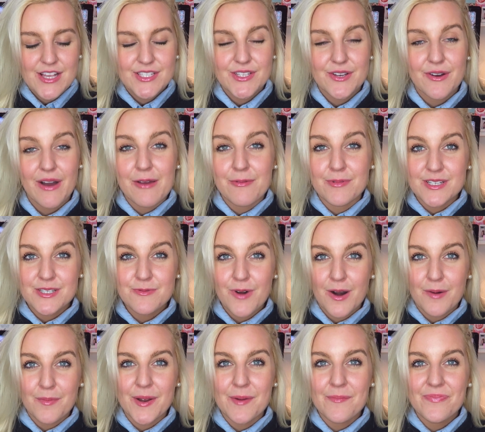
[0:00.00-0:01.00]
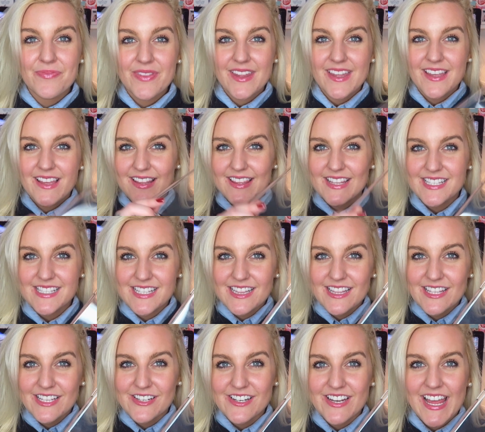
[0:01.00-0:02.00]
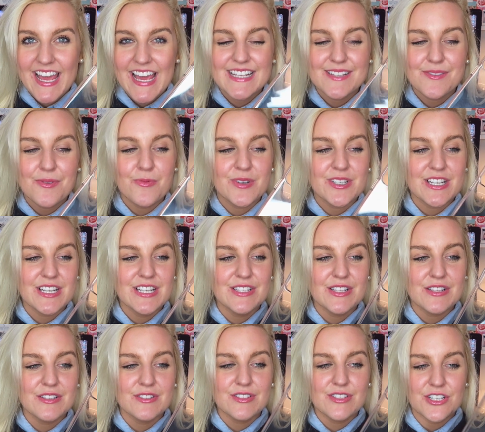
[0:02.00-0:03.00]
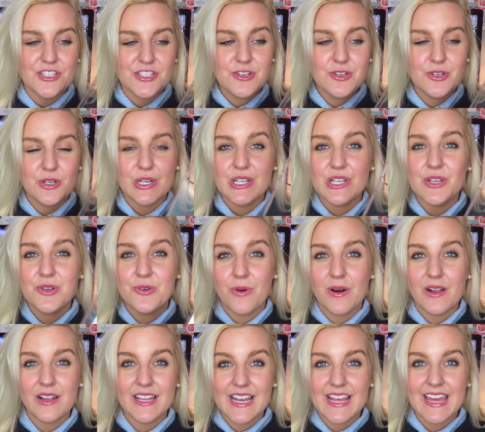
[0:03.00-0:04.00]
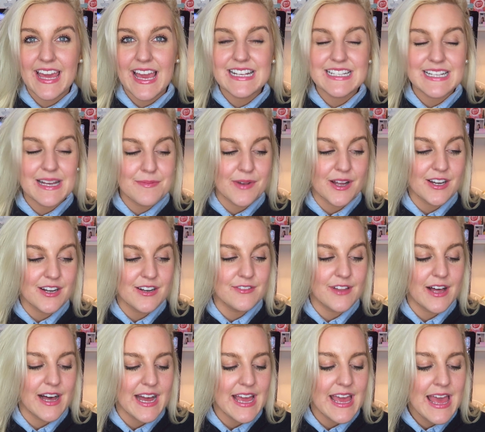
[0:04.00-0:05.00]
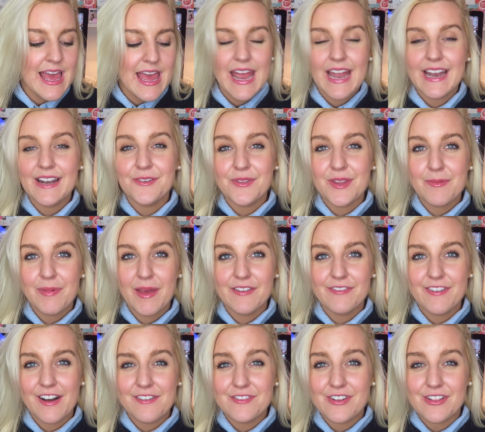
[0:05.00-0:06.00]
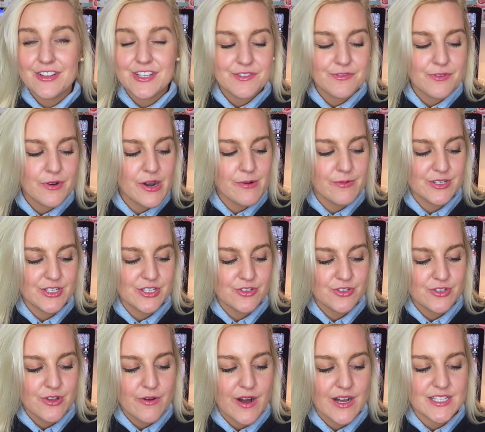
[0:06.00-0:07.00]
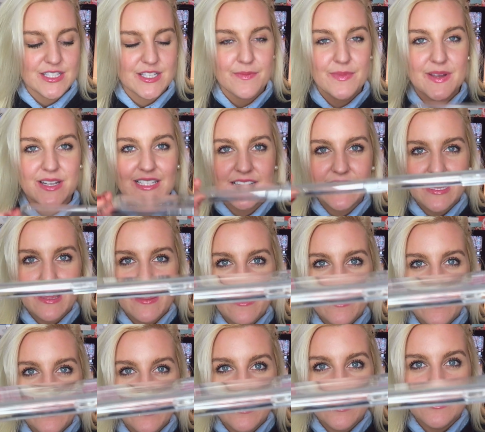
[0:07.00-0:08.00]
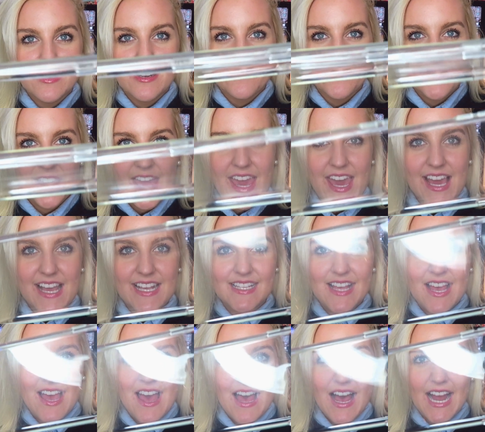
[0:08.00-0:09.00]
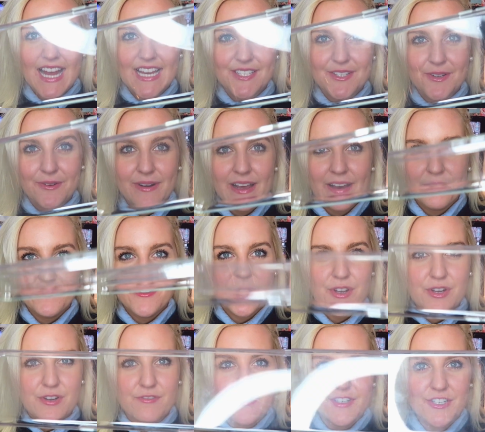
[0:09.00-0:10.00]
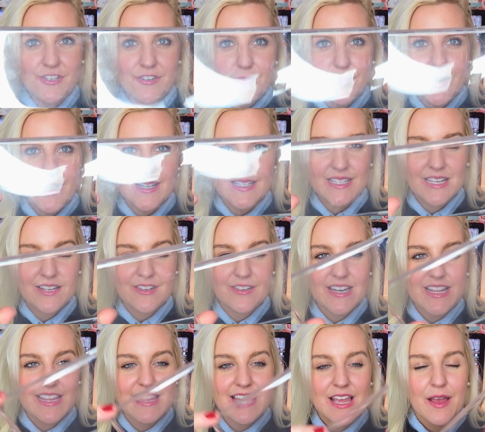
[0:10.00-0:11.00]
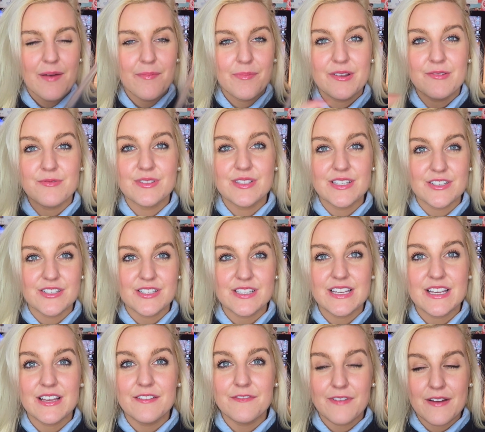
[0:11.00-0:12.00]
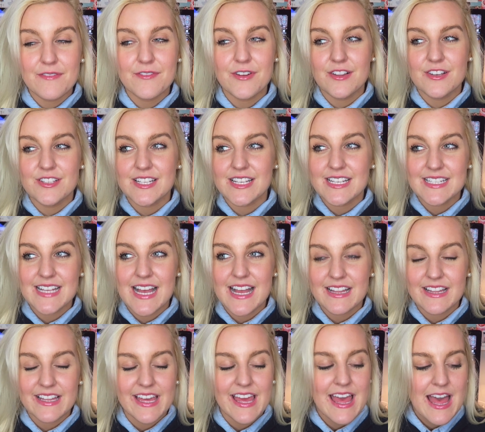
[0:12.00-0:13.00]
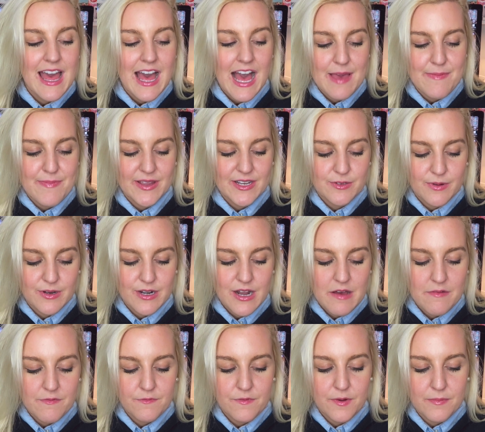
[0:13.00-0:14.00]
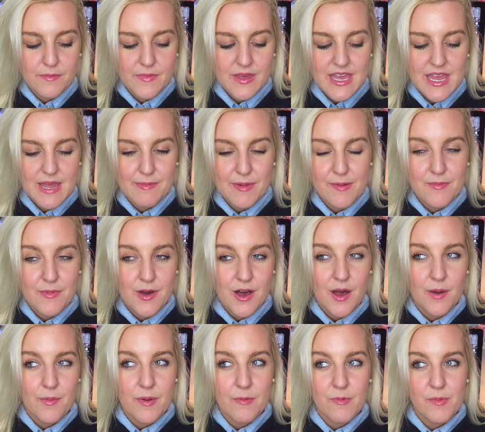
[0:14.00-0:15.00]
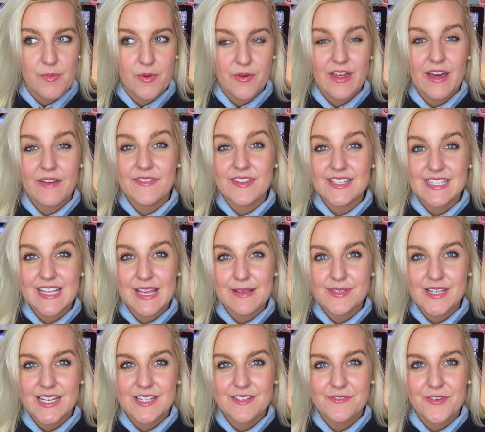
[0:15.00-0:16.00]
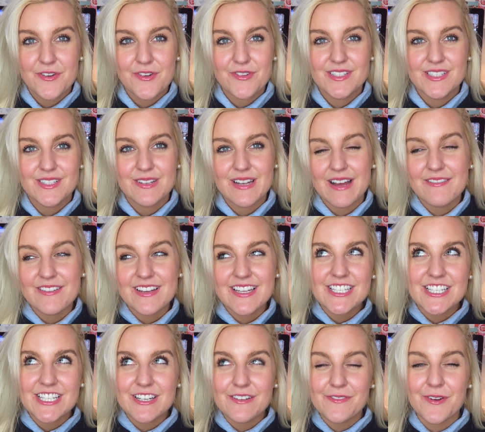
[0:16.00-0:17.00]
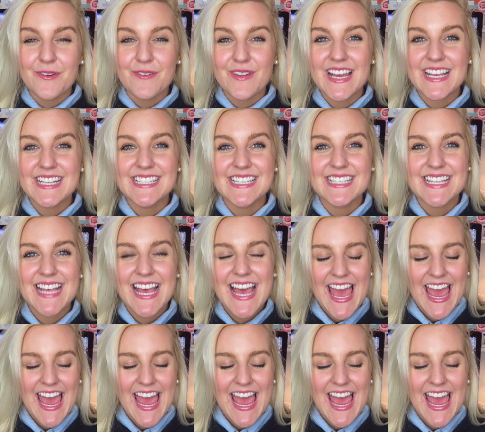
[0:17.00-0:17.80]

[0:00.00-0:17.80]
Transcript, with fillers: So I went to Walmart got this clear case, which is such a good quality case, I'm not gonna lie, and only paid $5 for it, which is so awesome. It's like a thick enough case. I don't have the original boxing or anything, but it was seriously $5 exactly. I picked one up for me and my mom, and we both have the same size phone, so now we can share phone cases.